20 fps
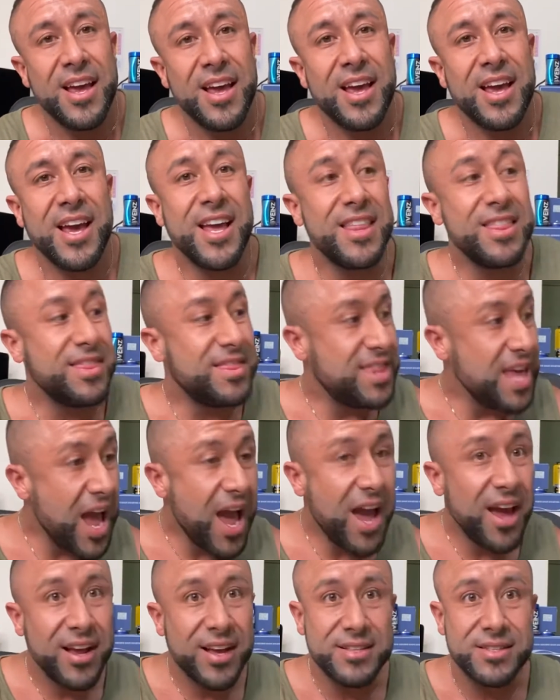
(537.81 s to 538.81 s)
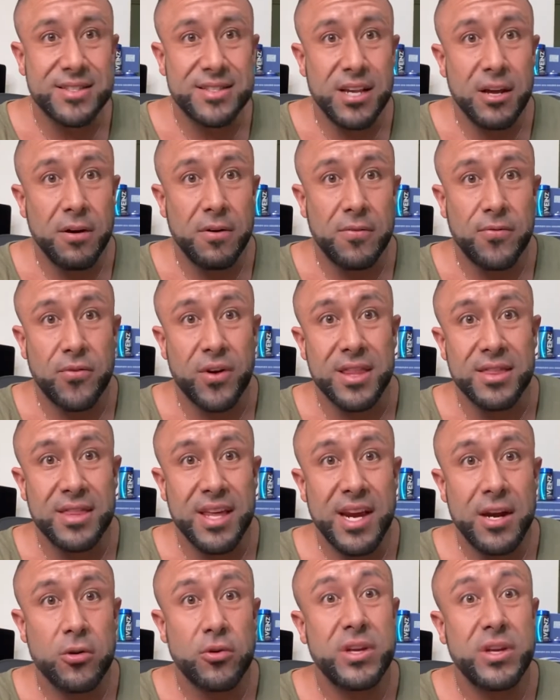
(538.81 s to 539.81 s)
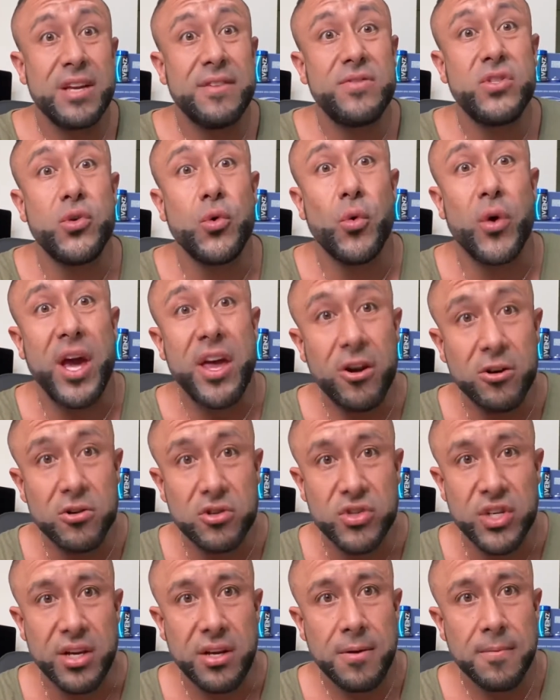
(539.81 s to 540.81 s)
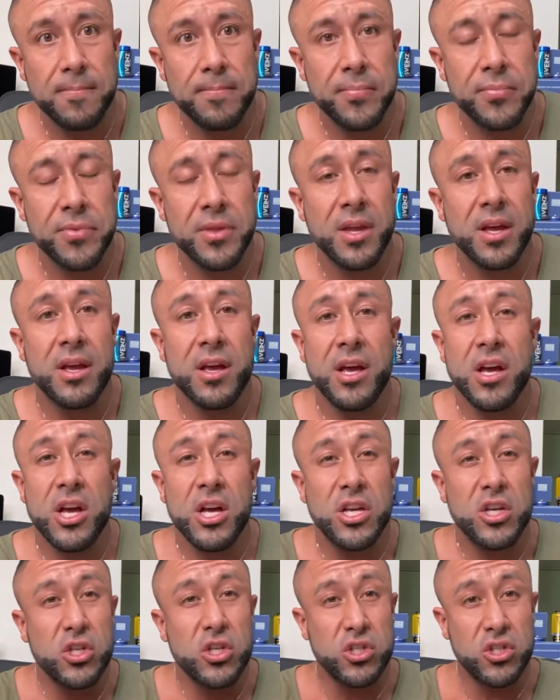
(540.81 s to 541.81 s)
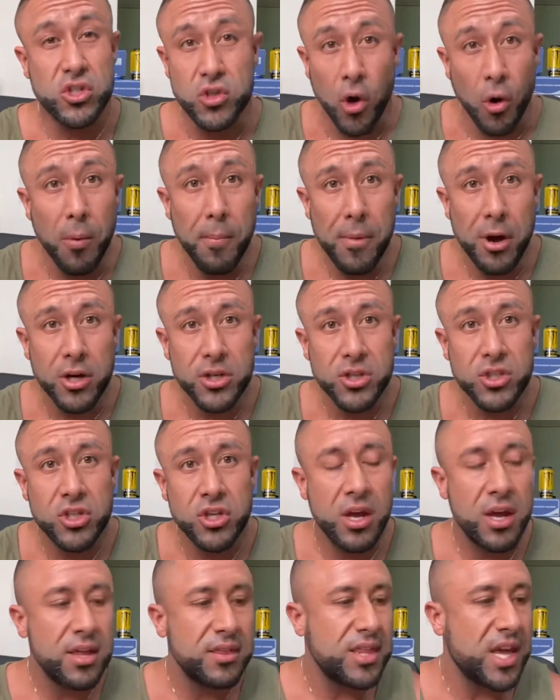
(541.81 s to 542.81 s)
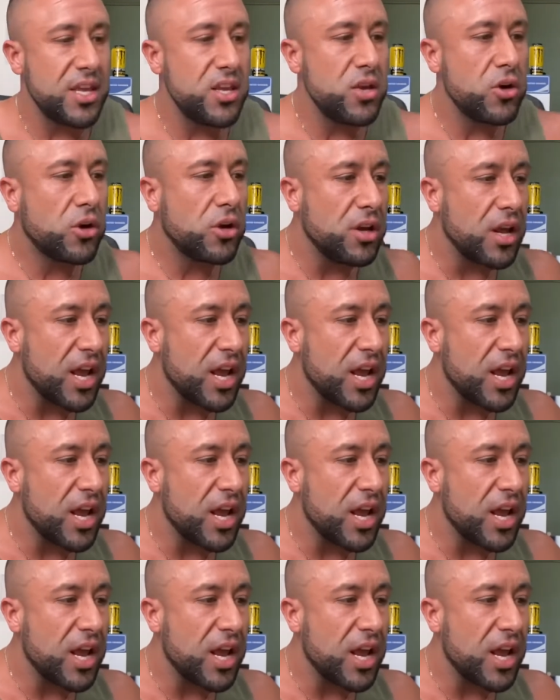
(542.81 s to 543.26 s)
And that itself right there gives you energy so much that you could